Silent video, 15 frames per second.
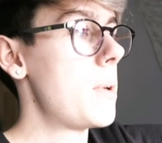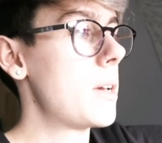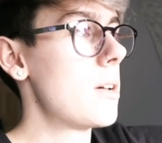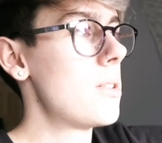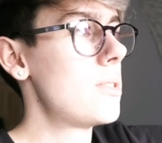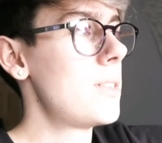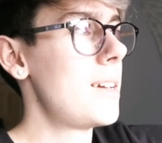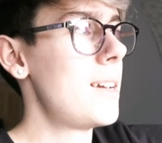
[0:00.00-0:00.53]

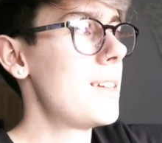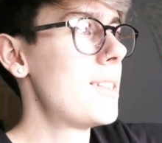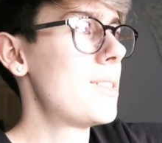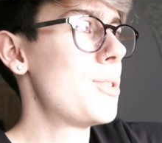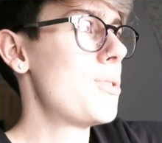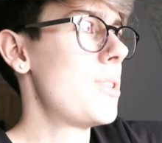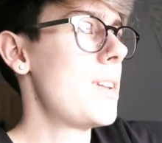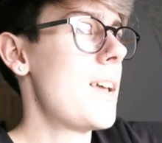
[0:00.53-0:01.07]
because it is
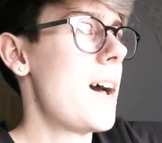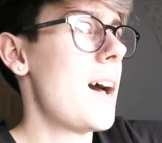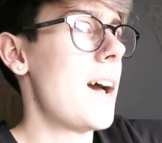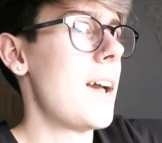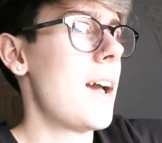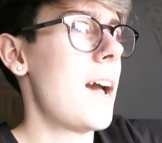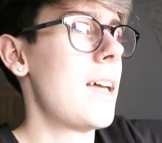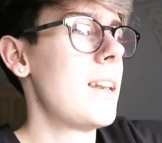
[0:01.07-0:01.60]
Sunday
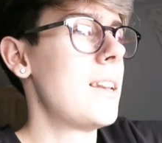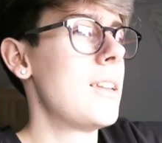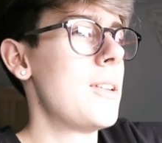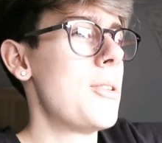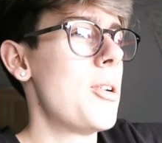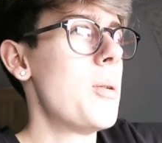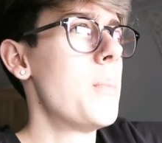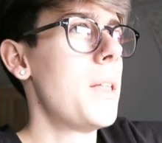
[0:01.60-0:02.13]
night and
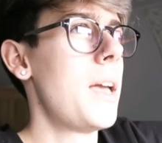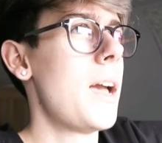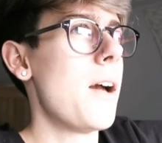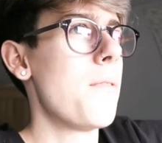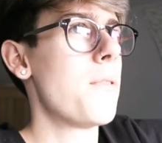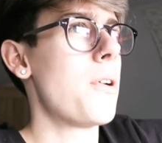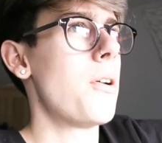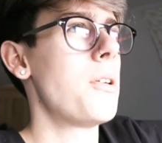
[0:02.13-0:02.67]
normally I
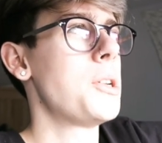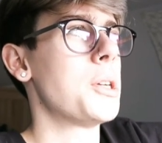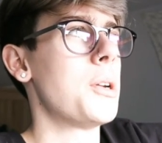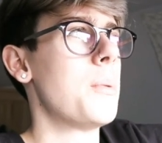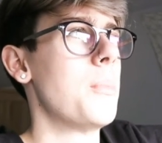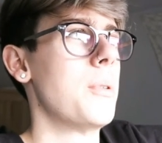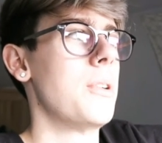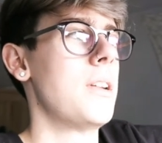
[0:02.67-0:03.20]
have college
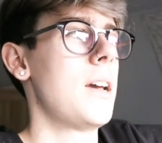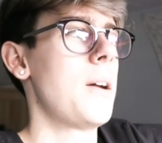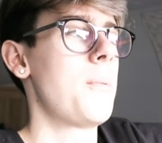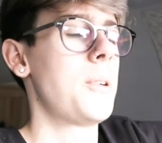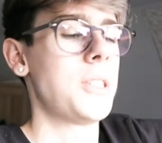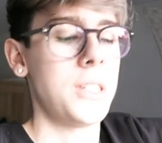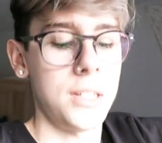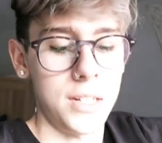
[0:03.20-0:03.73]
on a Monday,
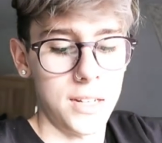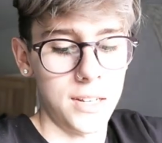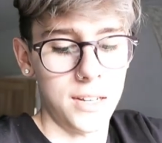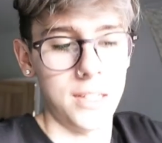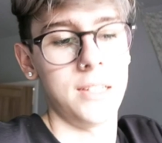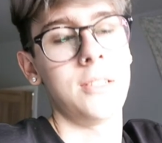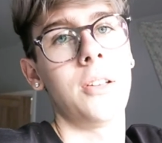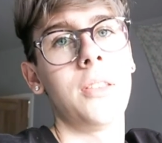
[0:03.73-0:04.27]
which
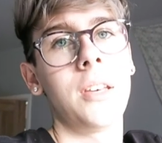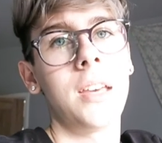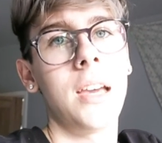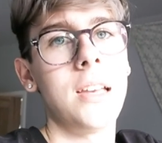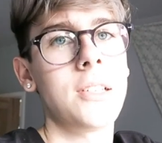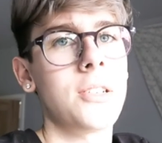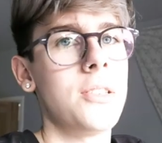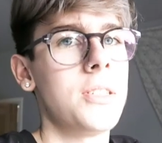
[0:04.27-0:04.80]
is not the
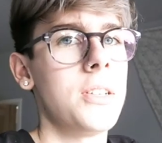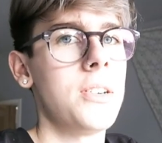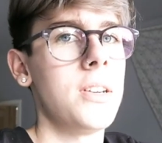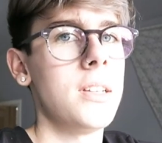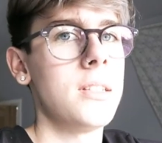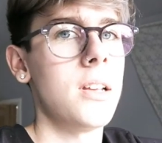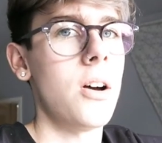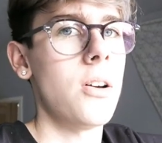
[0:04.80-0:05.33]
case
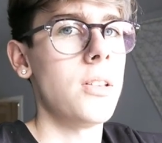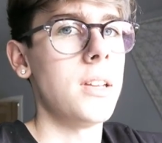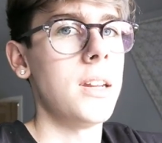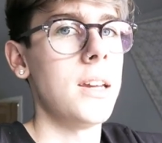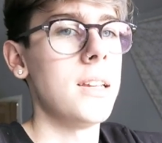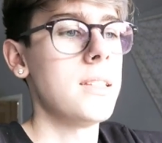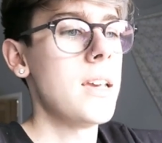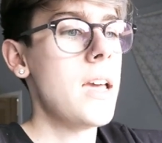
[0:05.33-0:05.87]
considering it's the
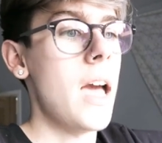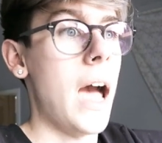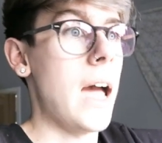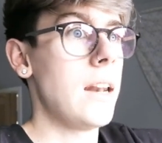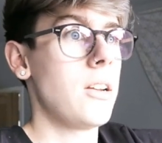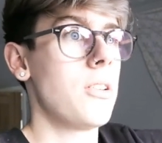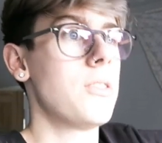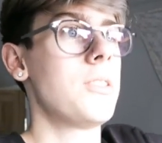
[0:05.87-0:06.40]
holidays
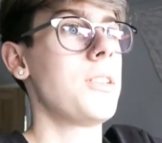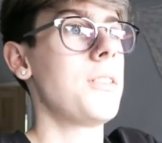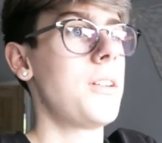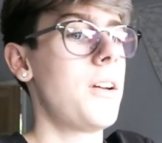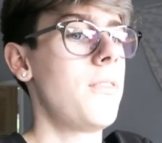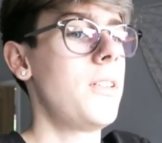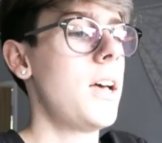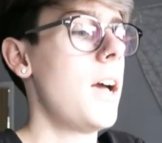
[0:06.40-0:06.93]
and
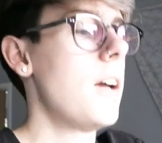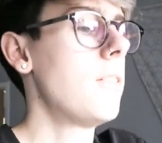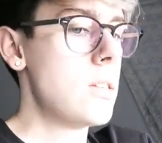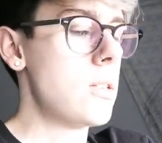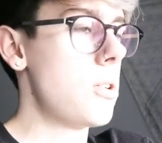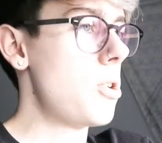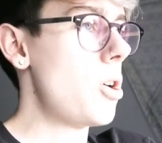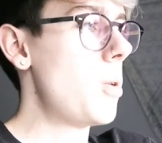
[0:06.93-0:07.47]
considering I've
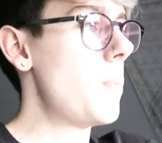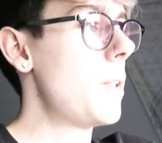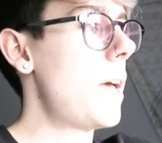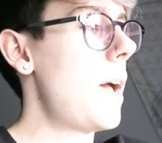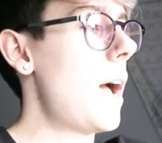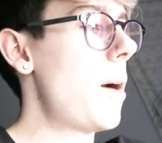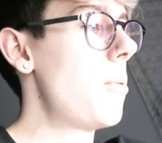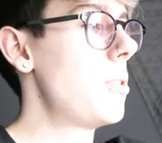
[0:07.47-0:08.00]
left. So
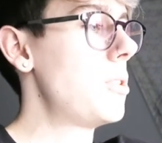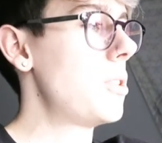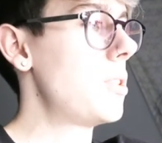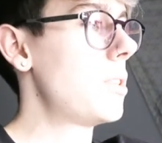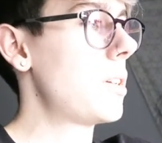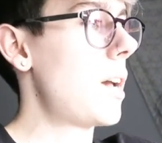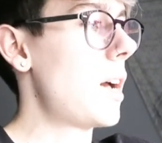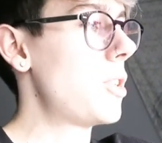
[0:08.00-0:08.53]
normally I would
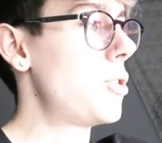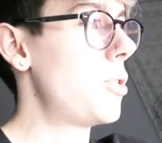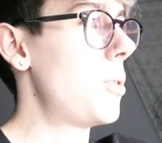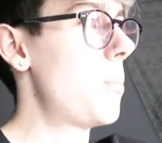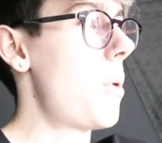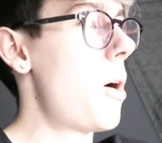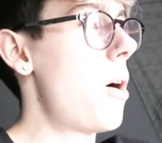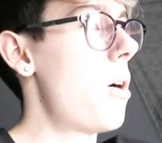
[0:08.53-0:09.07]
just catch
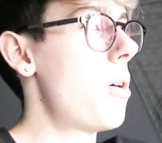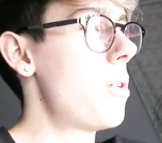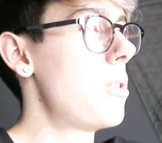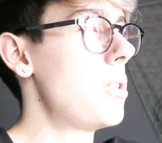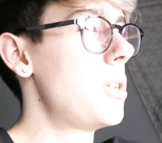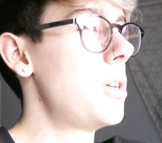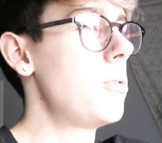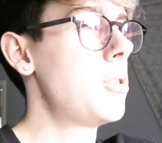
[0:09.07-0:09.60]
up
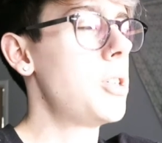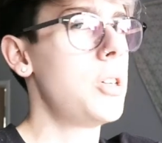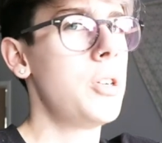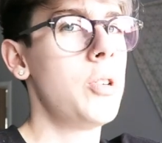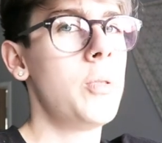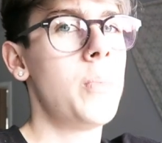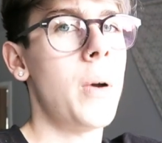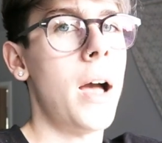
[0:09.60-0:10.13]
on
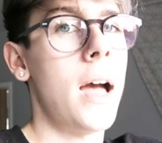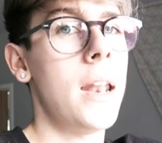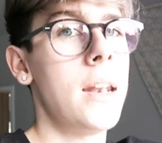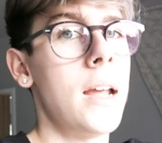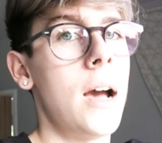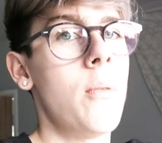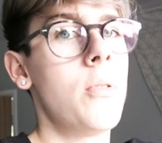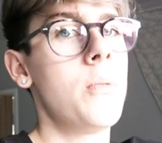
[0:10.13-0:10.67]
YouTube
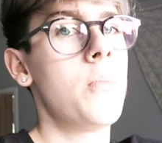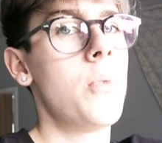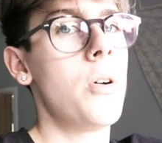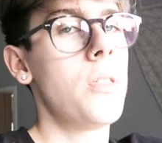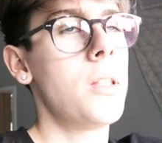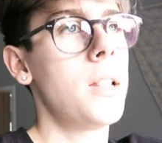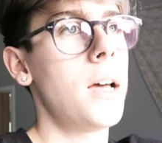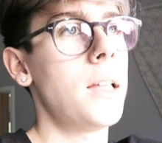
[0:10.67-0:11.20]
and I would
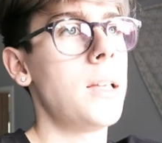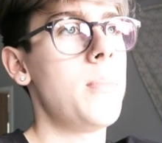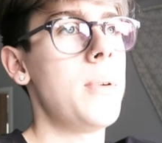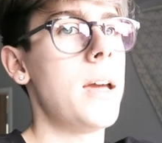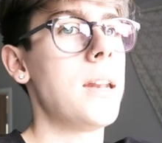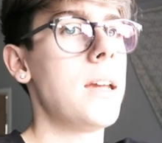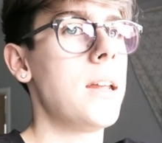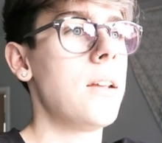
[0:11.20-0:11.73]
more than likely
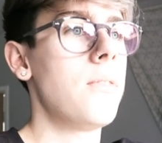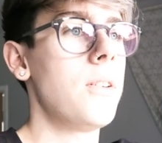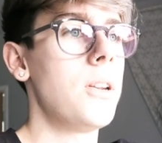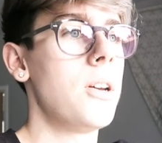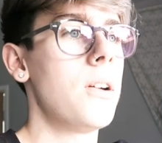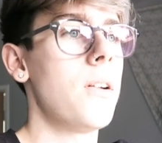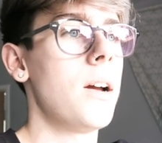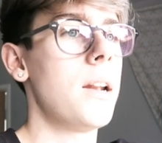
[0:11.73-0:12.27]
be editing a
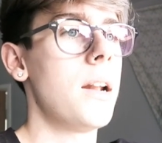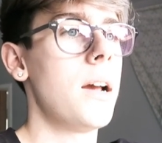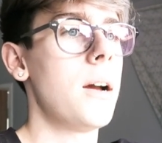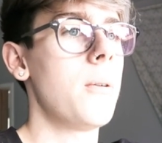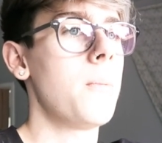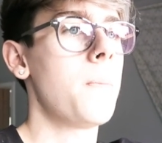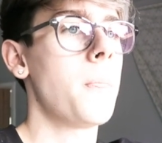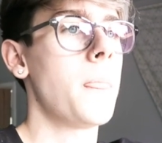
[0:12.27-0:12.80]
video right
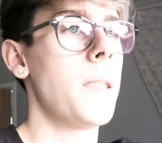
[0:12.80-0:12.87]
now